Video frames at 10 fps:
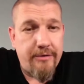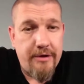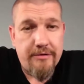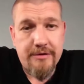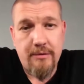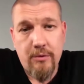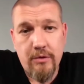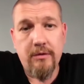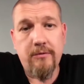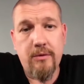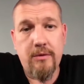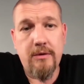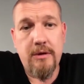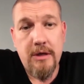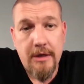a very interesting model
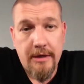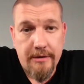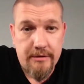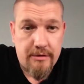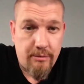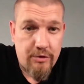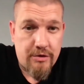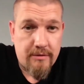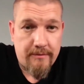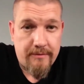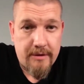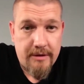for distribution of